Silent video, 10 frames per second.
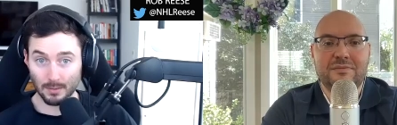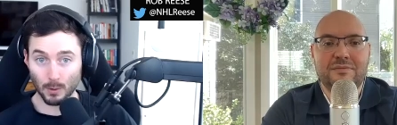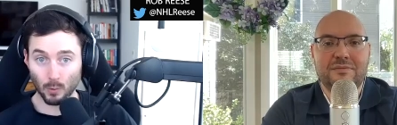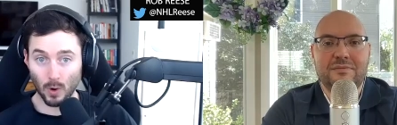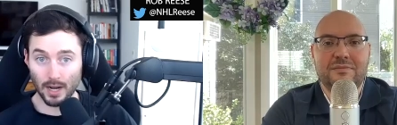
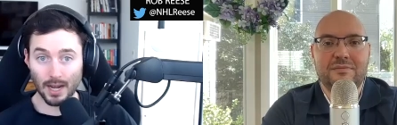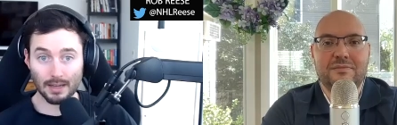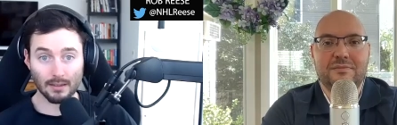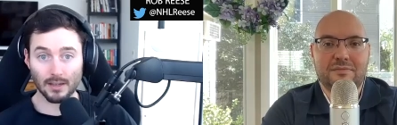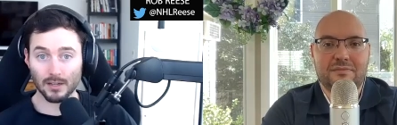Speaker 1: number one.
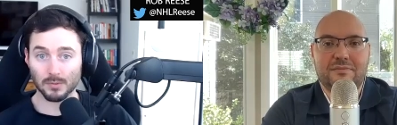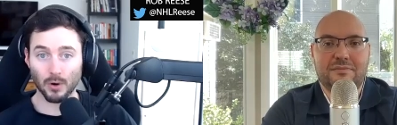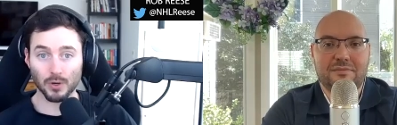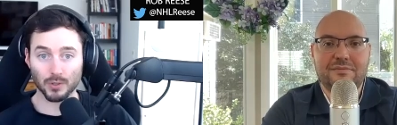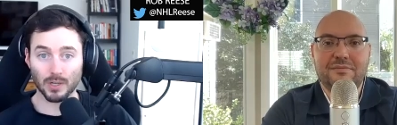And then the
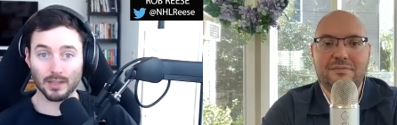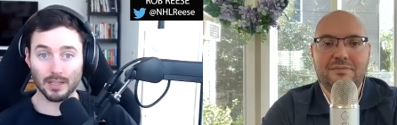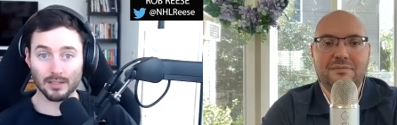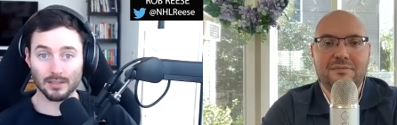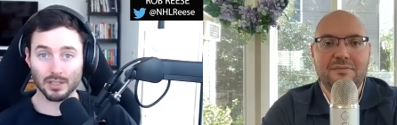exposure, I
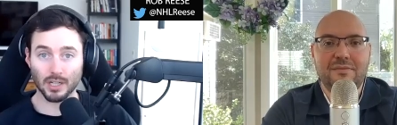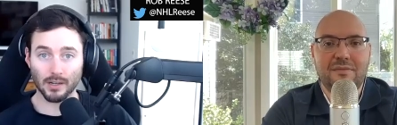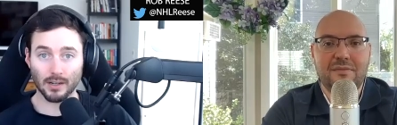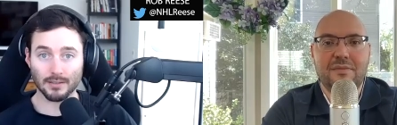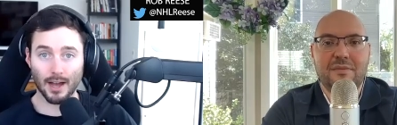think, is the
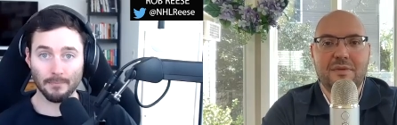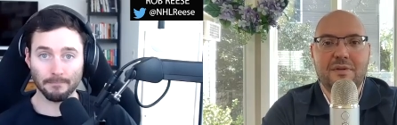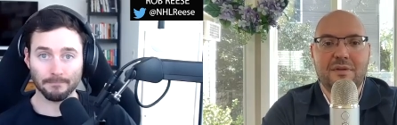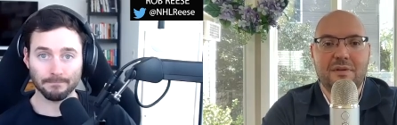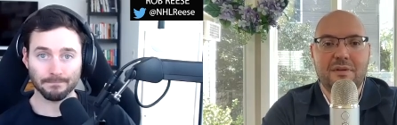cherry on top
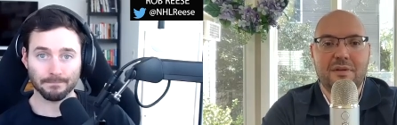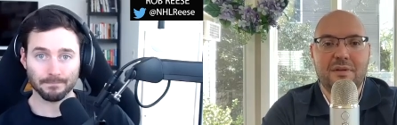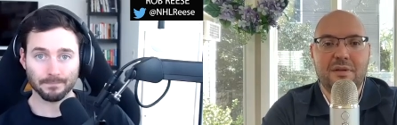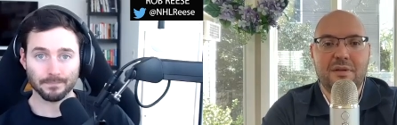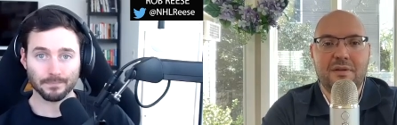
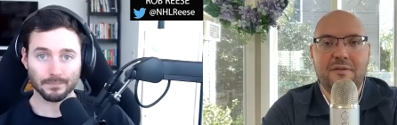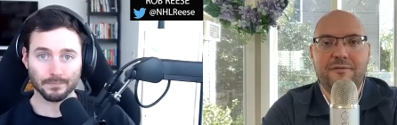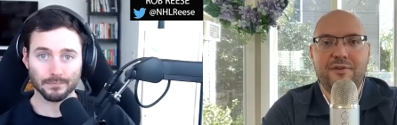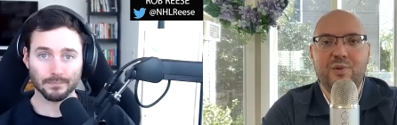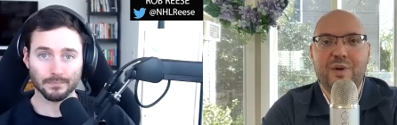
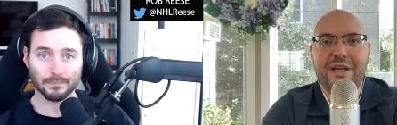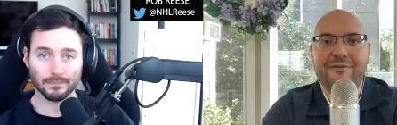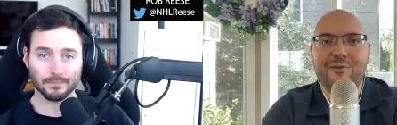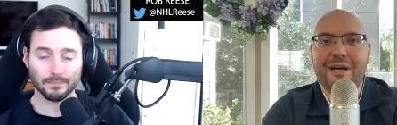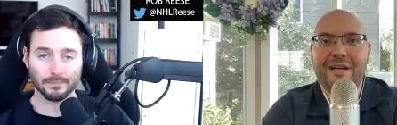
Speaker 2: for the
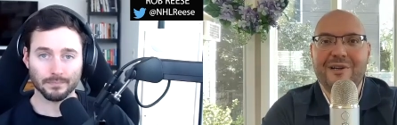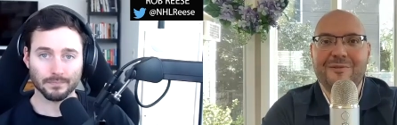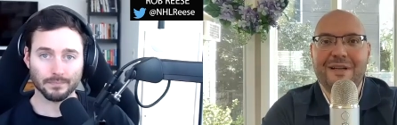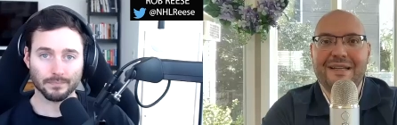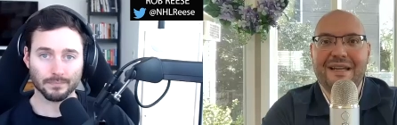waiver wire
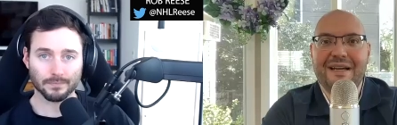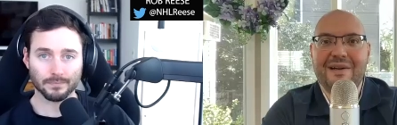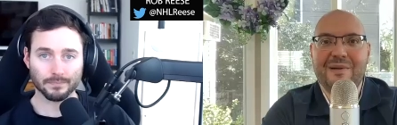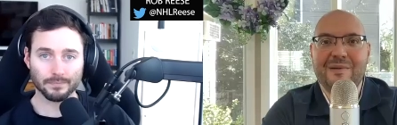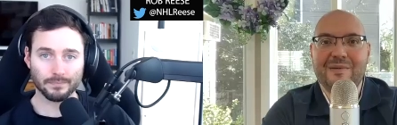right
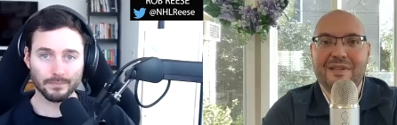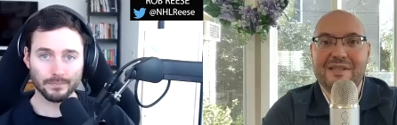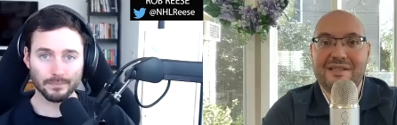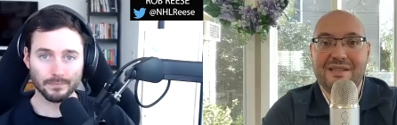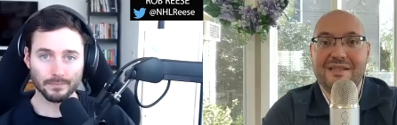now
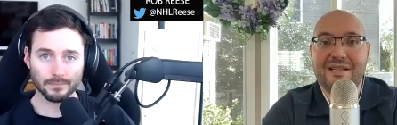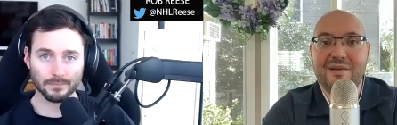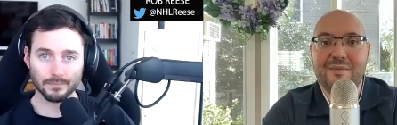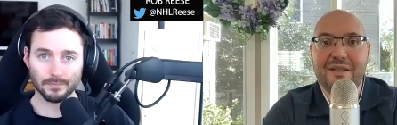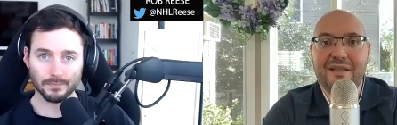this is going
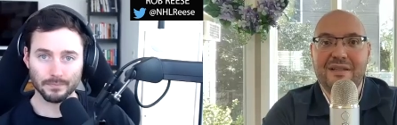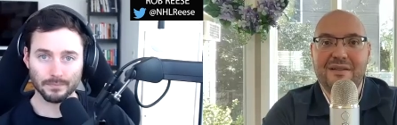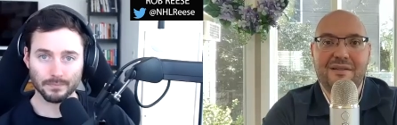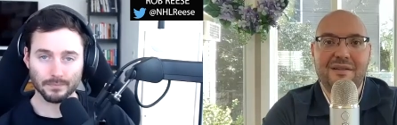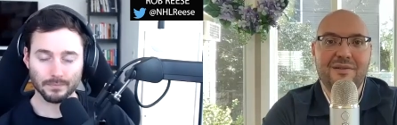to be
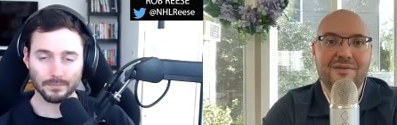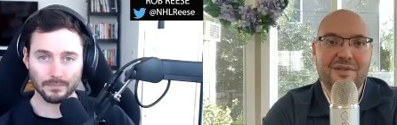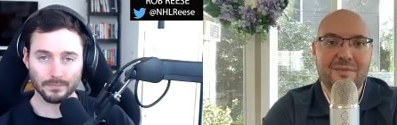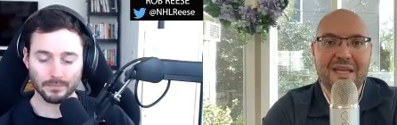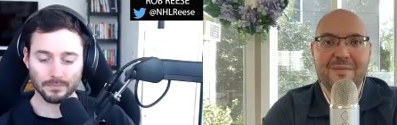uh, you know
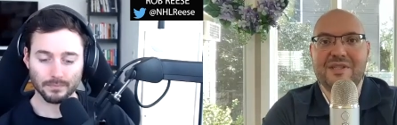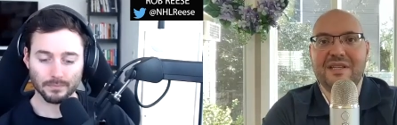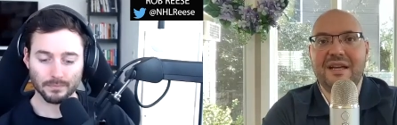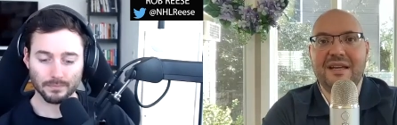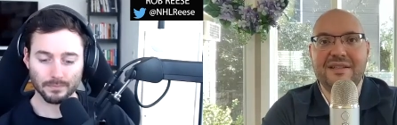some games
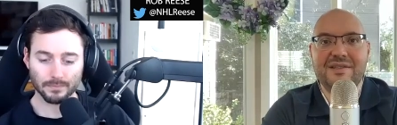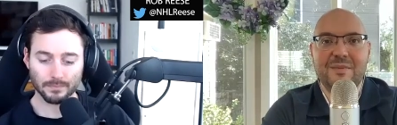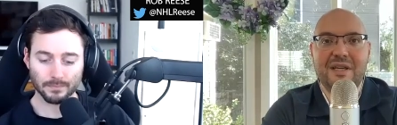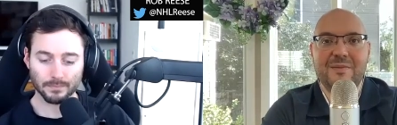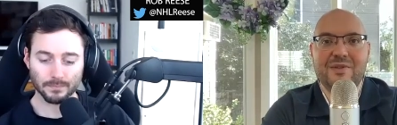tonight some
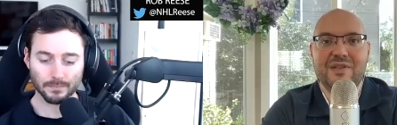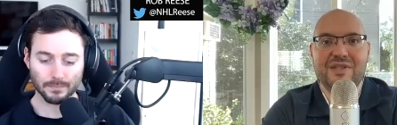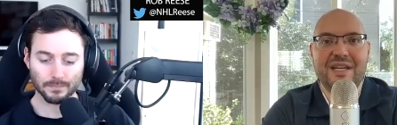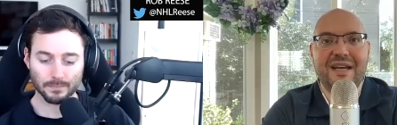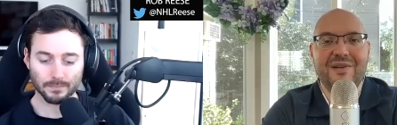games on
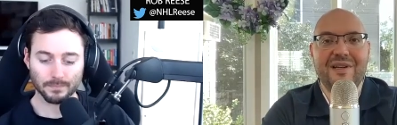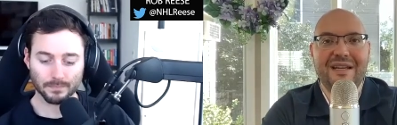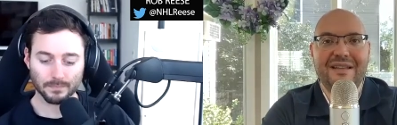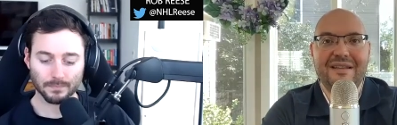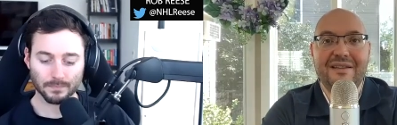saturday
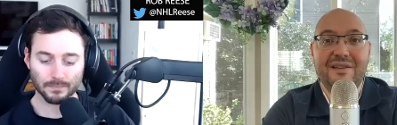and then